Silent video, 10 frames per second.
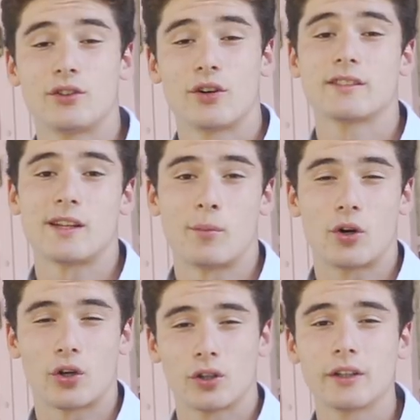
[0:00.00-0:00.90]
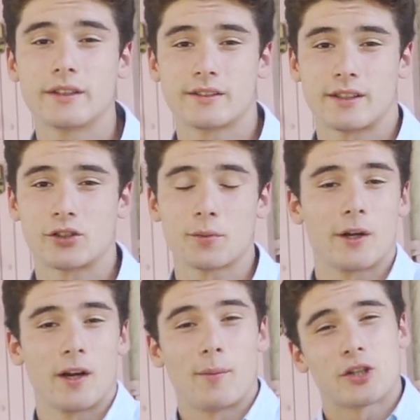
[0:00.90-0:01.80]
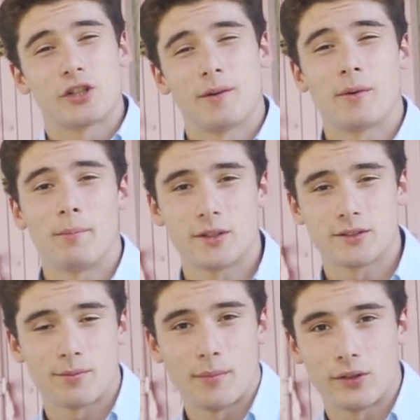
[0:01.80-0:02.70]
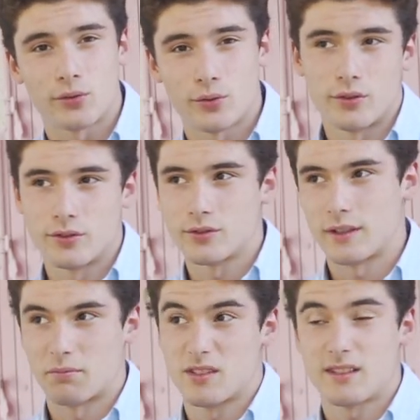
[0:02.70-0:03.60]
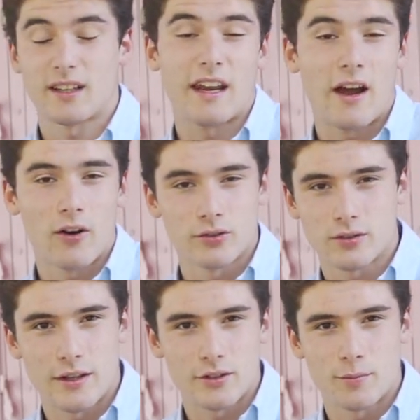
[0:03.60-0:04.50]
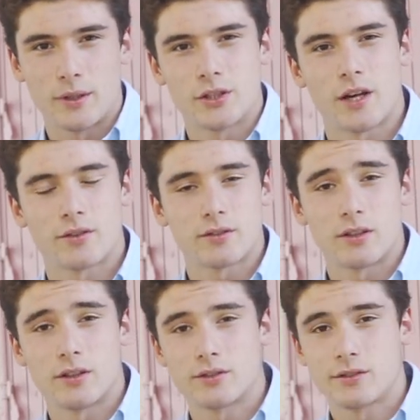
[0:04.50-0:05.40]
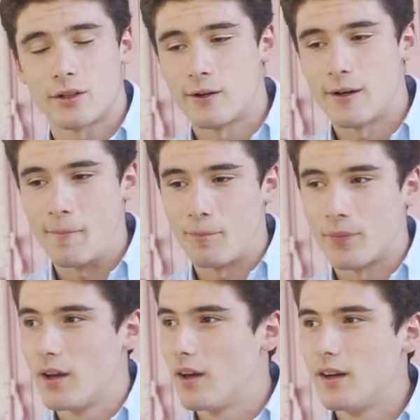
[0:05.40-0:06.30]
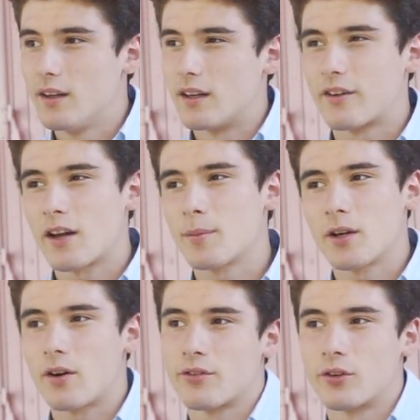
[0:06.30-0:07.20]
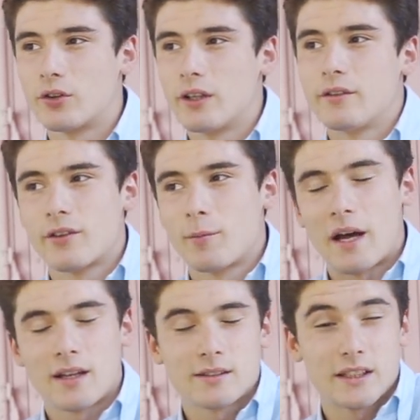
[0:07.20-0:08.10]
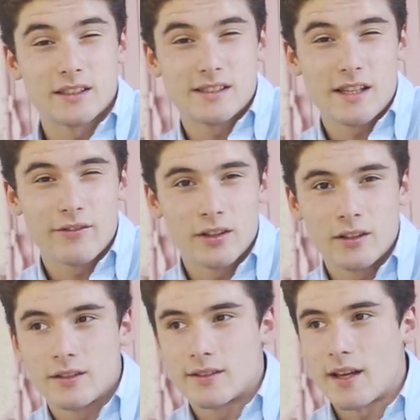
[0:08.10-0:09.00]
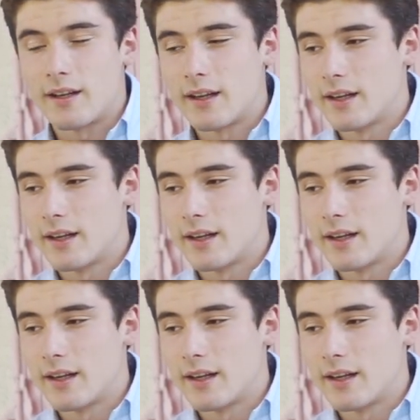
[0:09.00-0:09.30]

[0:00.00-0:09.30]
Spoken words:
So guys, I'm currently in Saint-Tropez. I'm actually at my business mentor's like second house slash beach house here. So I've kind of been off the grid for the past like 7-10